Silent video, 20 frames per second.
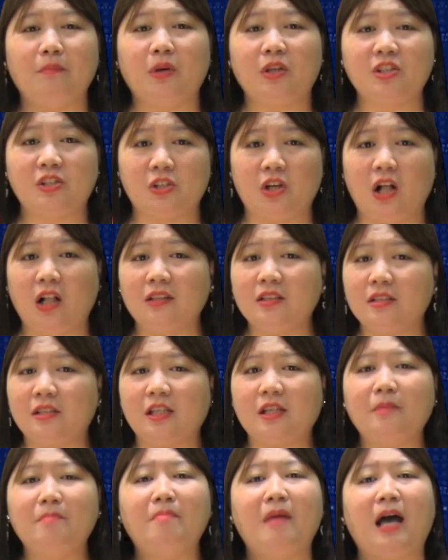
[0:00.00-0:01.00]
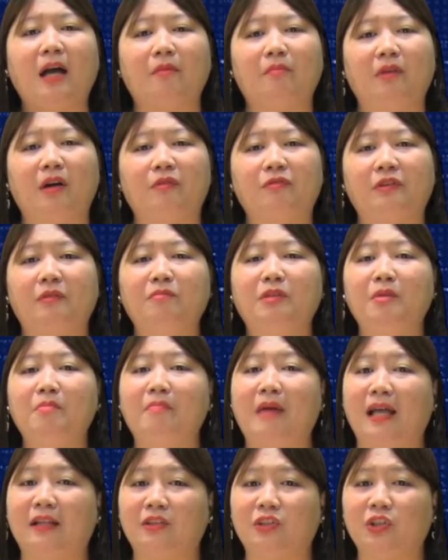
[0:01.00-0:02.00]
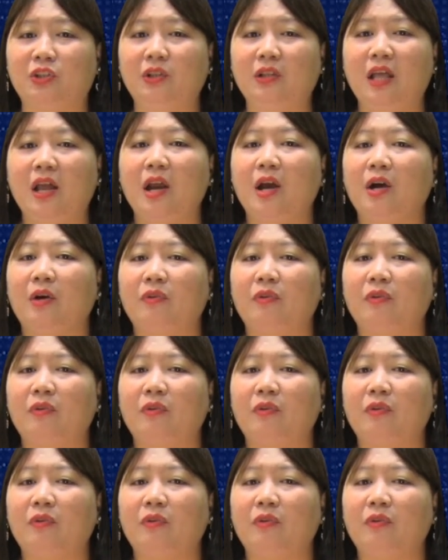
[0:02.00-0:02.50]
basaltic magma from the mantle